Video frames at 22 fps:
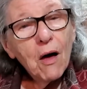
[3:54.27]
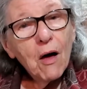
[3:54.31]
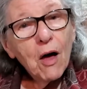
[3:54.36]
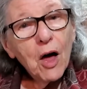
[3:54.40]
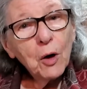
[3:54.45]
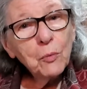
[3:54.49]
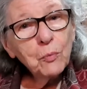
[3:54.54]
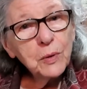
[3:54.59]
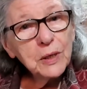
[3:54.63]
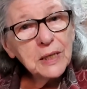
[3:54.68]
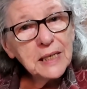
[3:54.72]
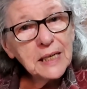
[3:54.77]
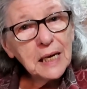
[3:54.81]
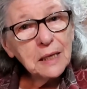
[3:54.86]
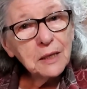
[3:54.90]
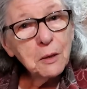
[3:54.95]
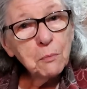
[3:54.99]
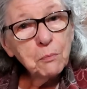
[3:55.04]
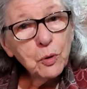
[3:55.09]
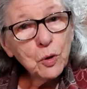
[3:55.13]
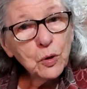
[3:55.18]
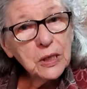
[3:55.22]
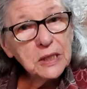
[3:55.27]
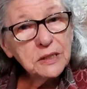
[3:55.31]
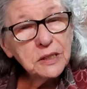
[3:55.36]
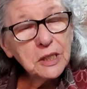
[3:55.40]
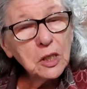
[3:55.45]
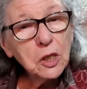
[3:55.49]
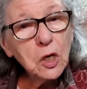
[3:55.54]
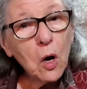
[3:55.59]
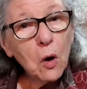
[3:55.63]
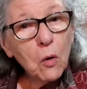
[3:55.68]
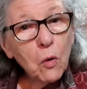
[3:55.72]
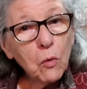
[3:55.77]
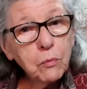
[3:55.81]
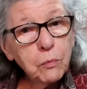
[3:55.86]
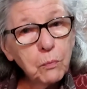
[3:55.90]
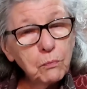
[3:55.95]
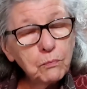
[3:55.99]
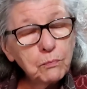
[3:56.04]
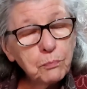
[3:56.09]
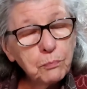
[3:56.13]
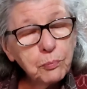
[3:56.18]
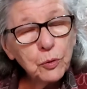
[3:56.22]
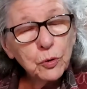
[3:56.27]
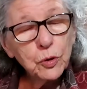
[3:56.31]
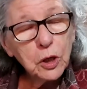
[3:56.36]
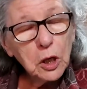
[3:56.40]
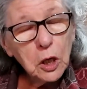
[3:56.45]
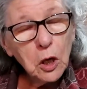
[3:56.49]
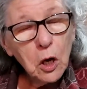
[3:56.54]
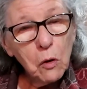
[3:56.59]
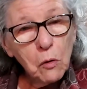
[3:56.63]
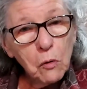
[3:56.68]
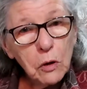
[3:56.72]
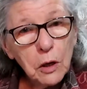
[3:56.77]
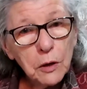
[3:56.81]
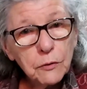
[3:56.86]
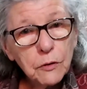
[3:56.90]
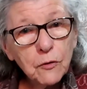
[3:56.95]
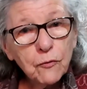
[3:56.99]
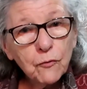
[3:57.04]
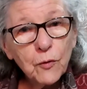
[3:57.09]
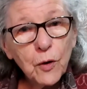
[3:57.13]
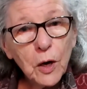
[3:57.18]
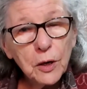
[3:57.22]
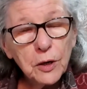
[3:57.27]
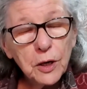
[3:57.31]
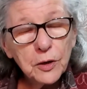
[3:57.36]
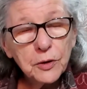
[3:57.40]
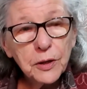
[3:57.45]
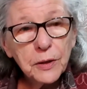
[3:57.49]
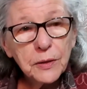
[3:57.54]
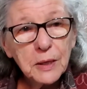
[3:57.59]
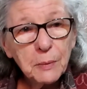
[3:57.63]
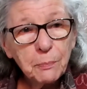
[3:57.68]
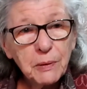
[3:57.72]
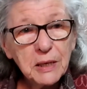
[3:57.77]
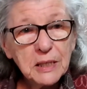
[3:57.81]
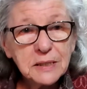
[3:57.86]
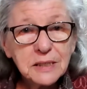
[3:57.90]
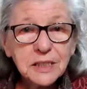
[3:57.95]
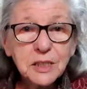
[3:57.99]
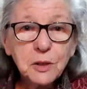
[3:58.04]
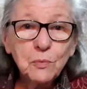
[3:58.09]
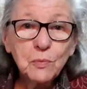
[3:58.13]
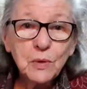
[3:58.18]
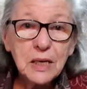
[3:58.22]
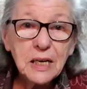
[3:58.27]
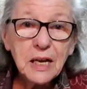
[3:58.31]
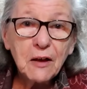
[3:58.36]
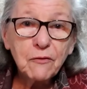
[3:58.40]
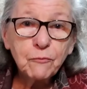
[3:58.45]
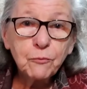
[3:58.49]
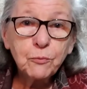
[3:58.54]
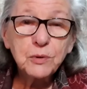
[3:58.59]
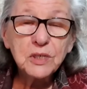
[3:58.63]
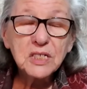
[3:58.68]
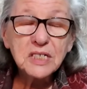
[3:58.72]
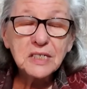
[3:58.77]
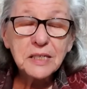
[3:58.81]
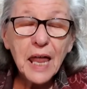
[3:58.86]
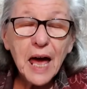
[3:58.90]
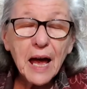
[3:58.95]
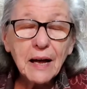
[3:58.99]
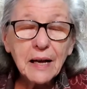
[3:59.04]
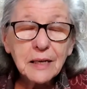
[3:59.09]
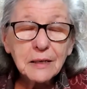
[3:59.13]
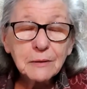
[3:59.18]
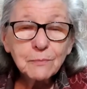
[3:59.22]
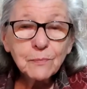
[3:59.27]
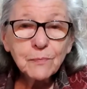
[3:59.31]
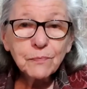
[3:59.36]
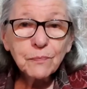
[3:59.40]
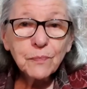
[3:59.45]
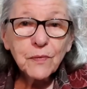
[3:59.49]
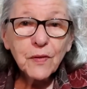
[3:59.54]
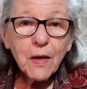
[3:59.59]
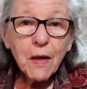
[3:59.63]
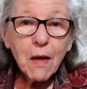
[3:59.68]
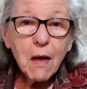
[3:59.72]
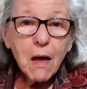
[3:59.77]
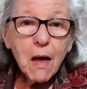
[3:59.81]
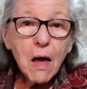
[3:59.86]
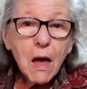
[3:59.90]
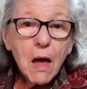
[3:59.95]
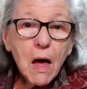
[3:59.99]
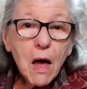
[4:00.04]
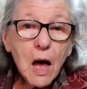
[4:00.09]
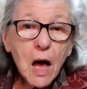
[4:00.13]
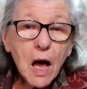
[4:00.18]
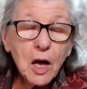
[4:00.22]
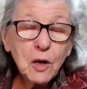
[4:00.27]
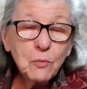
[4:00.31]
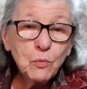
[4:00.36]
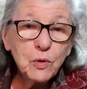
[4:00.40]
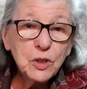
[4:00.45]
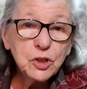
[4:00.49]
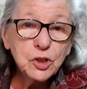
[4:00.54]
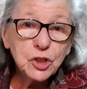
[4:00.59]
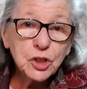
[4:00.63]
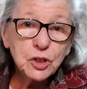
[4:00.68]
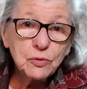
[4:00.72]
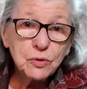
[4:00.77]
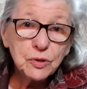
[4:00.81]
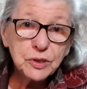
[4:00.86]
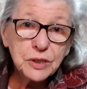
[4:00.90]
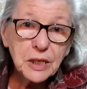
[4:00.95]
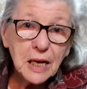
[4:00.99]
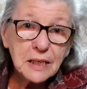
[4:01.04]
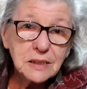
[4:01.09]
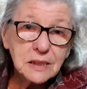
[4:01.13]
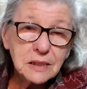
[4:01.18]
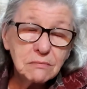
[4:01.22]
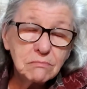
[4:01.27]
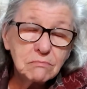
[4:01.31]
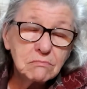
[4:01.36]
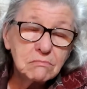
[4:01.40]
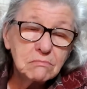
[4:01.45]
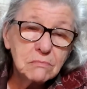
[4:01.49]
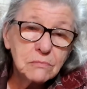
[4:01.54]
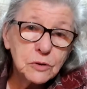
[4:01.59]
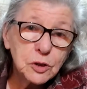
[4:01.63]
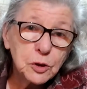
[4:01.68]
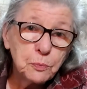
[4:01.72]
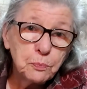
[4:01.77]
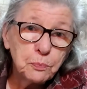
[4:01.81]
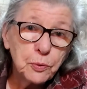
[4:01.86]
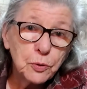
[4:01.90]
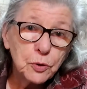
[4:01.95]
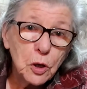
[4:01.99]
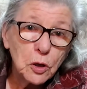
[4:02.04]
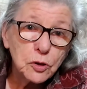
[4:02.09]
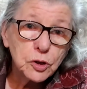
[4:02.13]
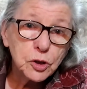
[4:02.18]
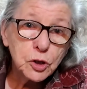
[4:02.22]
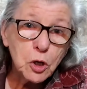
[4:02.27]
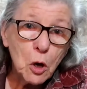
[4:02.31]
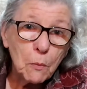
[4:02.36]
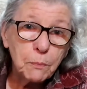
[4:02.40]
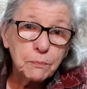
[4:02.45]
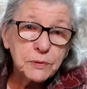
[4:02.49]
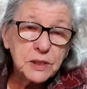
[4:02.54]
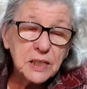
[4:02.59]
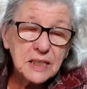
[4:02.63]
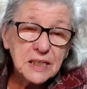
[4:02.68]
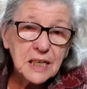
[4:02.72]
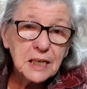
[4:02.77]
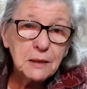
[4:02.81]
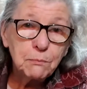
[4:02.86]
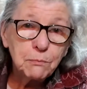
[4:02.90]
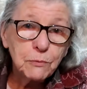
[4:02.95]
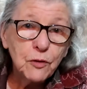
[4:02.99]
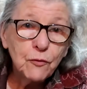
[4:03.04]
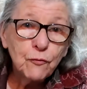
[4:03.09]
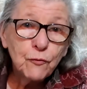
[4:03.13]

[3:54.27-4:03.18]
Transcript: And we'd get the bucket of coal, put the coal on the fire, and the bits that were left were slack. And we'd use that to put on top to keep the